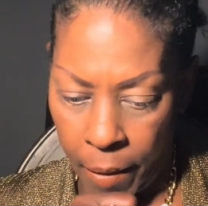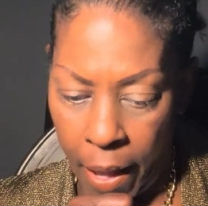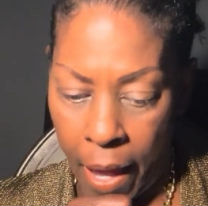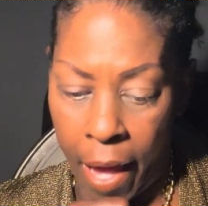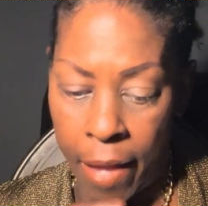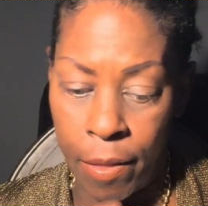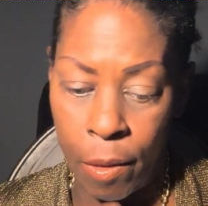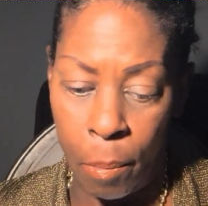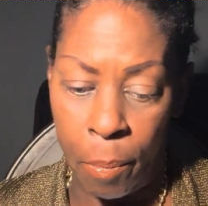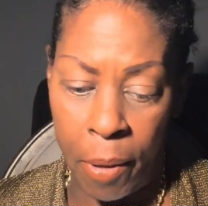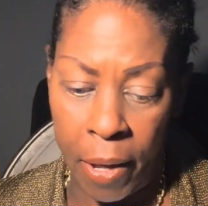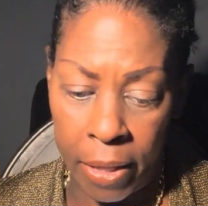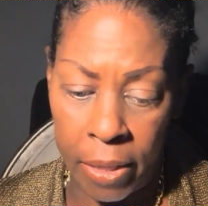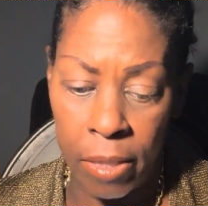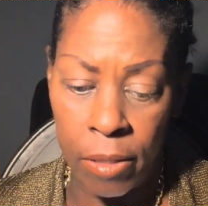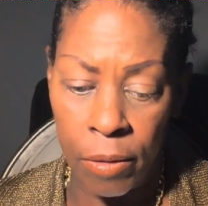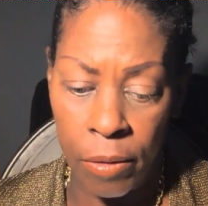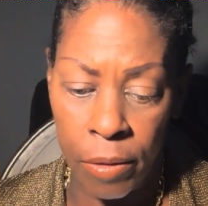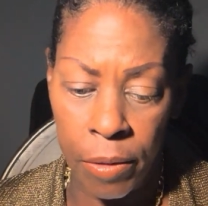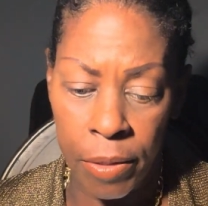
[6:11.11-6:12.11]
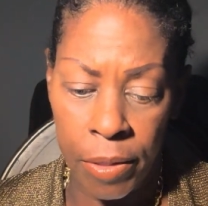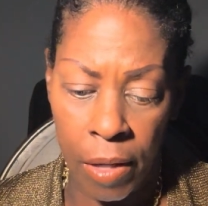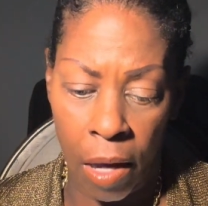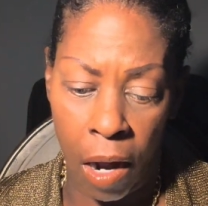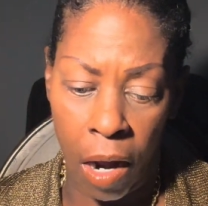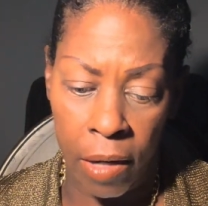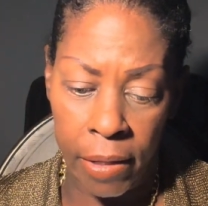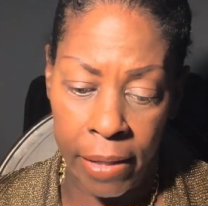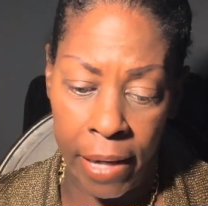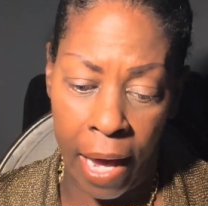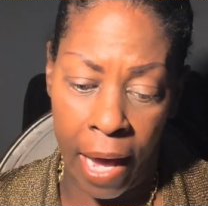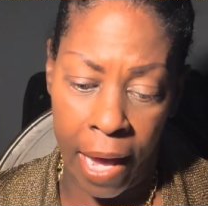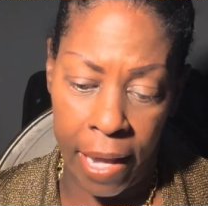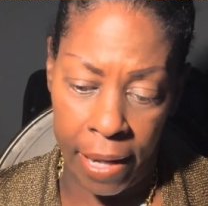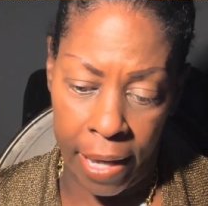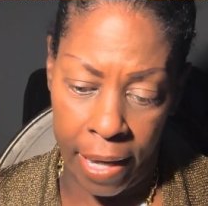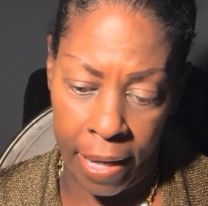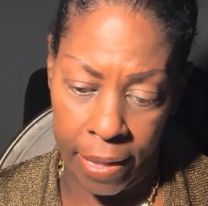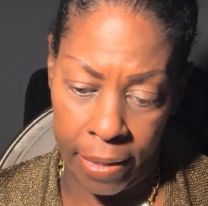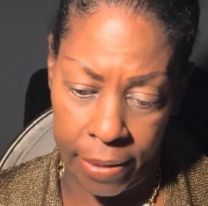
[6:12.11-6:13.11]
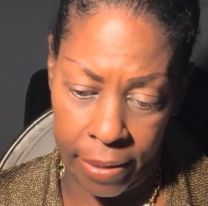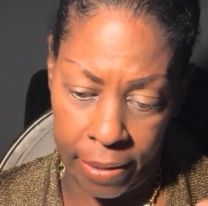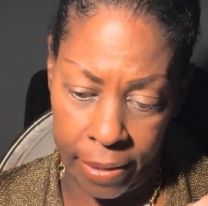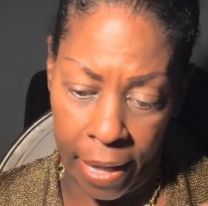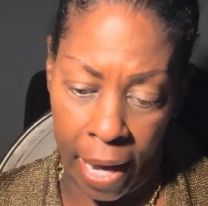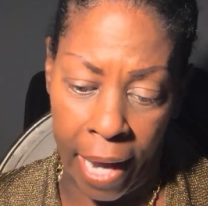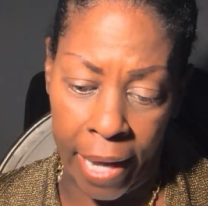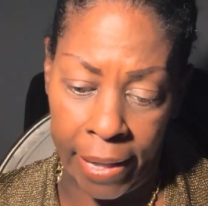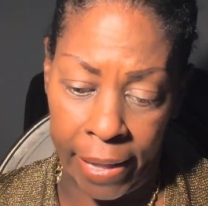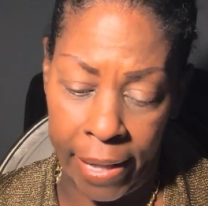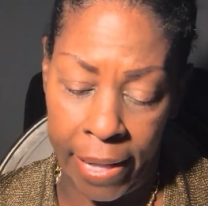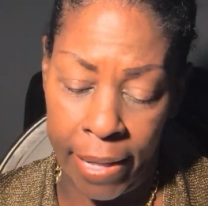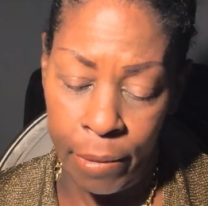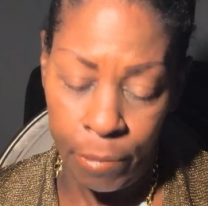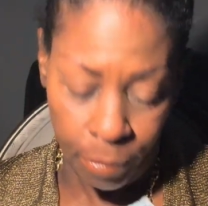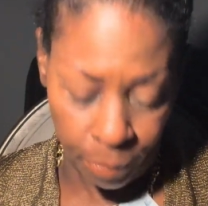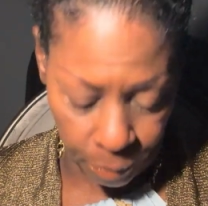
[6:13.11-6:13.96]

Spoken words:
and the pixels are not as tiny,